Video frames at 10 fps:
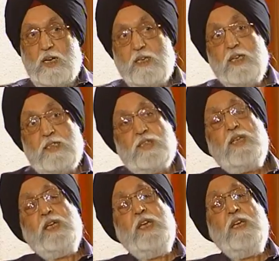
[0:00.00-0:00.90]
Yes,
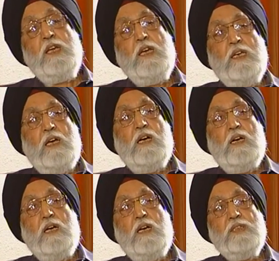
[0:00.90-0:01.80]
again,
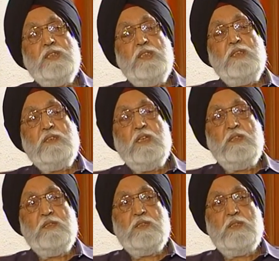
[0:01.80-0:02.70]
I see
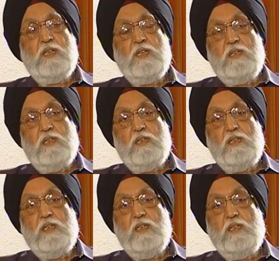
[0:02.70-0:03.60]
things
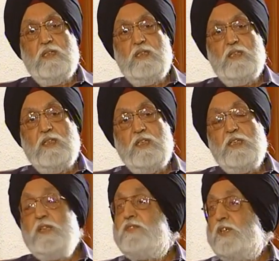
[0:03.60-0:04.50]
in
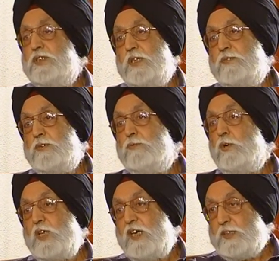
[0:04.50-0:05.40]
a different shape from
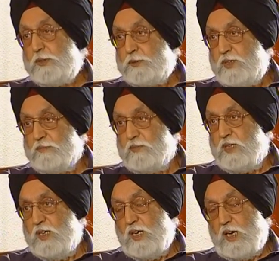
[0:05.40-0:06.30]
what I knew them.
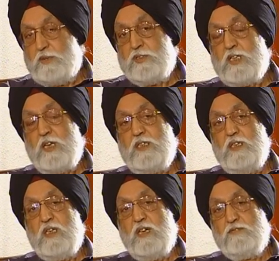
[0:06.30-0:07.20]
I was
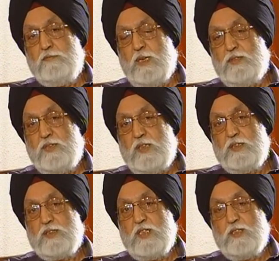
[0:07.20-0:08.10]
lucky enough, my
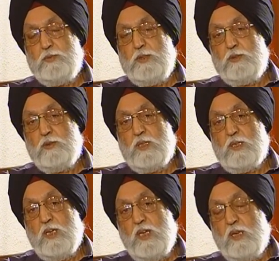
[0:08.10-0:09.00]
father sent me to
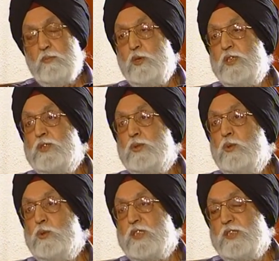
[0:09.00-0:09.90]
a boarding
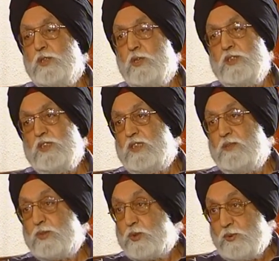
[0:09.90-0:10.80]
school, St. George's
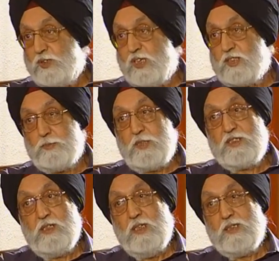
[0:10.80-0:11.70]
in Missouri. I
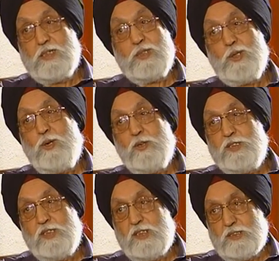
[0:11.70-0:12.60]
spent six long
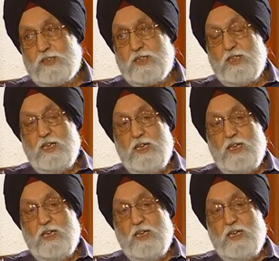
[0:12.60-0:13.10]
years.